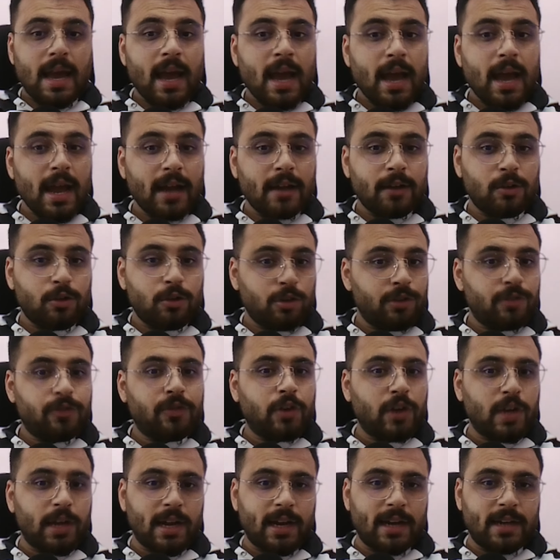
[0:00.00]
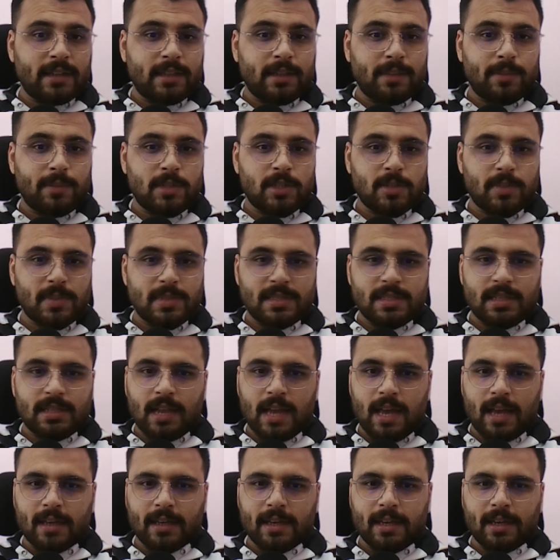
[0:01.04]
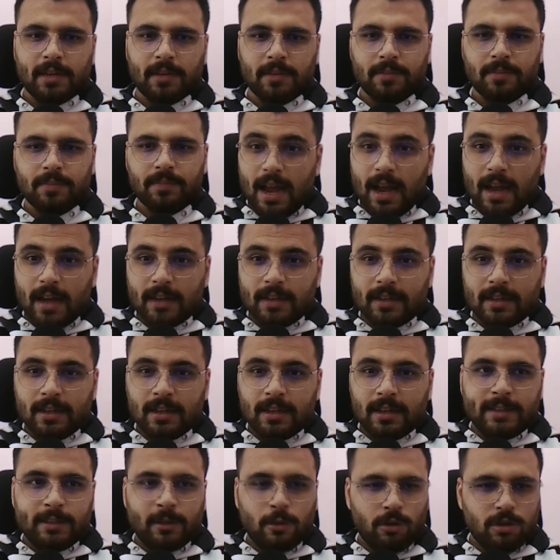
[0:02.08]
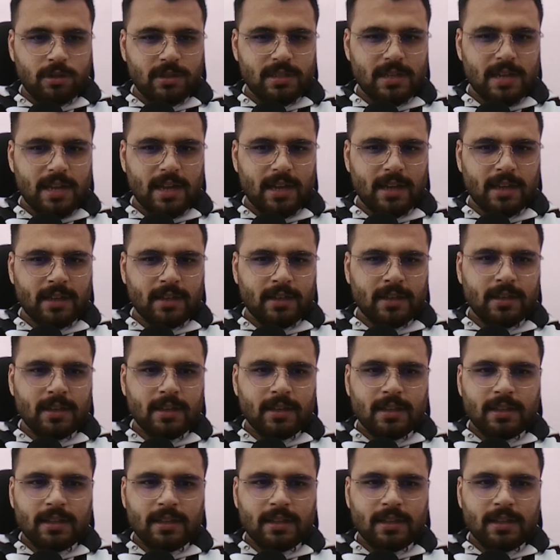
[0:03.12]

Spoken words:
And don't forget, the bishop is still hanging. And it looks like